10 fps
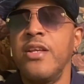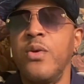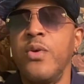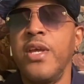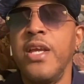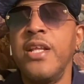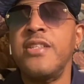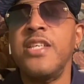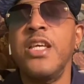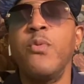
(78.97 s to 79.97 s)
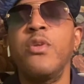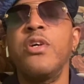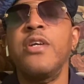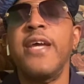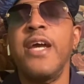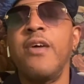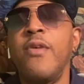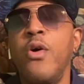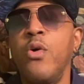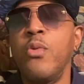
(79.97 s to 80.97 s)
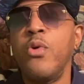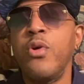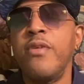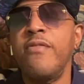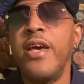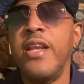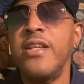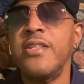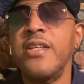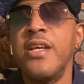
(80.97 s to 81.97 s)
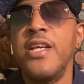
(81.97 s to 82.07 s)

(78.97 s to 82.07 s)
You know, any team would love to have home court advantage,